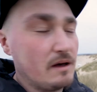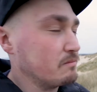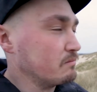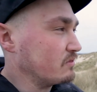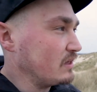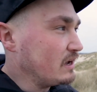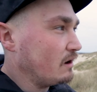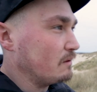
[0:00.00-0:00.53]
I
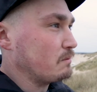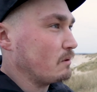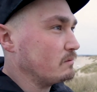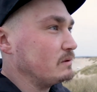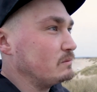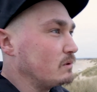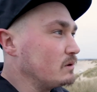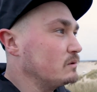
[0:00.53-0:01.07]
think I probably
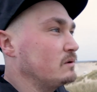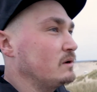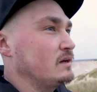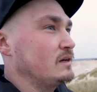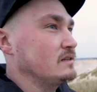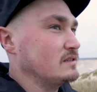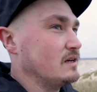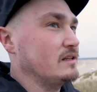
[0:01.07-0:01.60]
will
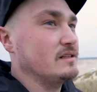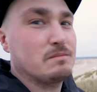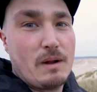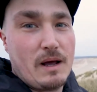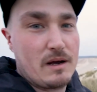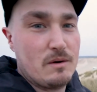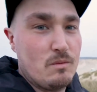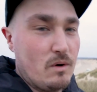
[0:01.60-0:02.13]
turn this
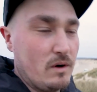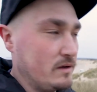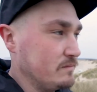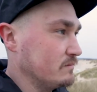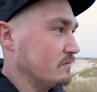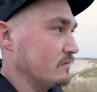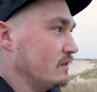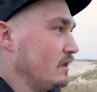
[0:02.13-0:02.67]
black and white.
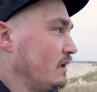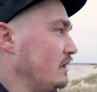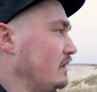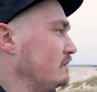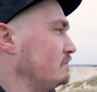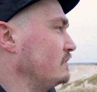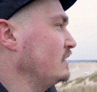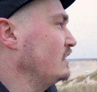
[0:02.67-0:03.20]

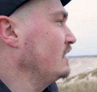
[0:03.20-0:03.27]
In